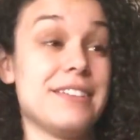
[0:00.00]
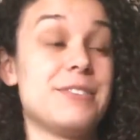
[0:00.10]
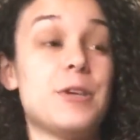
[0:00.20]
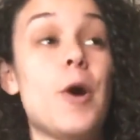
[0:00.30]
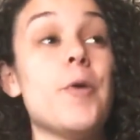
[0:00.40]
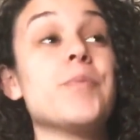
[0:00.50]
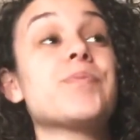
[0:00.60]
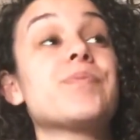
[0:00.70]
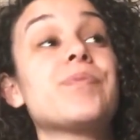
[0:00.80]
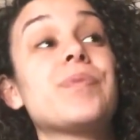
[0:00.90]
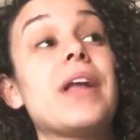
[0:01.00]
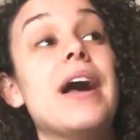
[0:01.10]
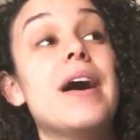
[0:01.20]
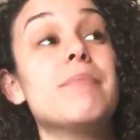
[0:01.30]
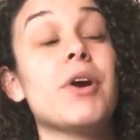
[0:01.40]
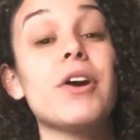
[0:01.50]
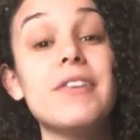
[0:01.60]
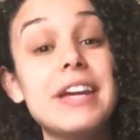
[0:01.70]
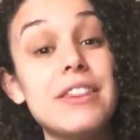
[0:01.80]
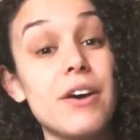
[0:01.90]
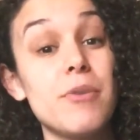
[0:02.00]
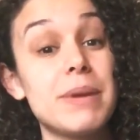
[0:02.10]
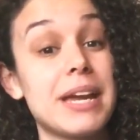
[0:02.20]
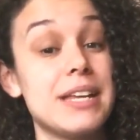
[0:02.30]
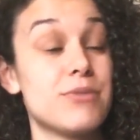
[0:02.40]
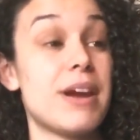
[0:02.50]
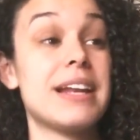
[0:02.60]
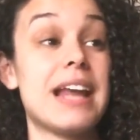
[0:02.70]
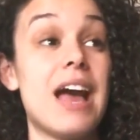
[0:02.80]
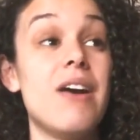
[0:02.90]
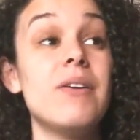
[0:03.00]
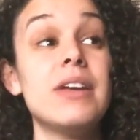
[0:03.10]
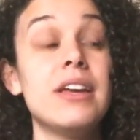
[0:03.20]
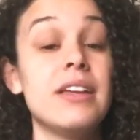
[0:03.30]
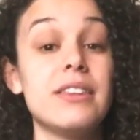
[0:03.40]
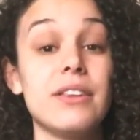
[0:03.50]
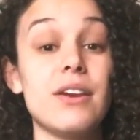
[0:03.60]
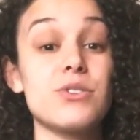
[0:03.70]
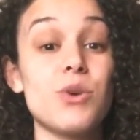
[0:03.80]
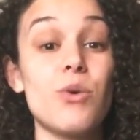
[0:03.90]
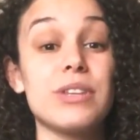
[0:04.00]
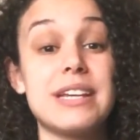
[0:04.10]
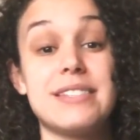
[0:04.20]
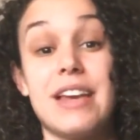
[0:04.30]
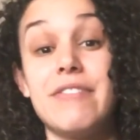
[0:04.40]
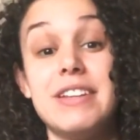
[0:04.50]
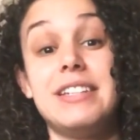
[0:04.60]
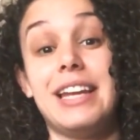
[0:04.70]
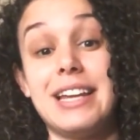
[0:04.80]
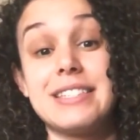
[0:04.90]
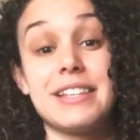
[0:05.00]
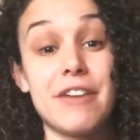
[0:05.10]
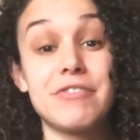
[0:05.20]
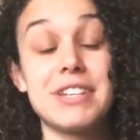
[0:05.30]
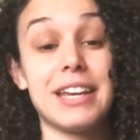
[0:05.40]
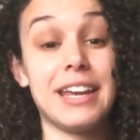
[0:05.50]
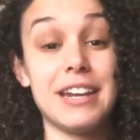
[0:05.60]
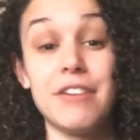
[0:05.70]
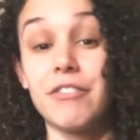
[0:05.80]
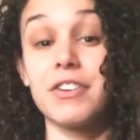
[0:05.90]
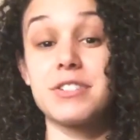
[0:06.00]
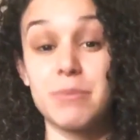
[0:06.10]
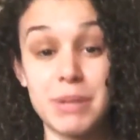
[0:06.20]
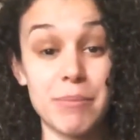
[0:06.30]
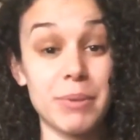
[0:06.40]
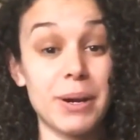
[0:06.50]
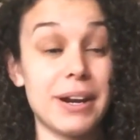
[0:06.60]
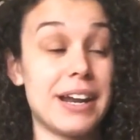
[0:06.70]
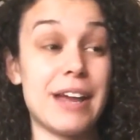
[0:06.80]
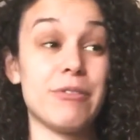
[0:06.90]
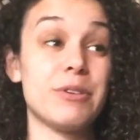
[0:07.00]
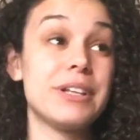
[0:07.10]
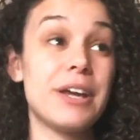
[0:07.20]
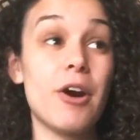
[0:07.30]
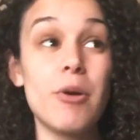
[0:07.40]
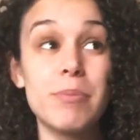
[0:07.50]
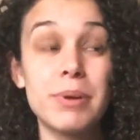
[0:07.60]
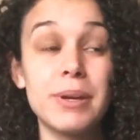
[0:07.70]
So hurry though, because right now there's only 7 days left to get in for September, and I really hope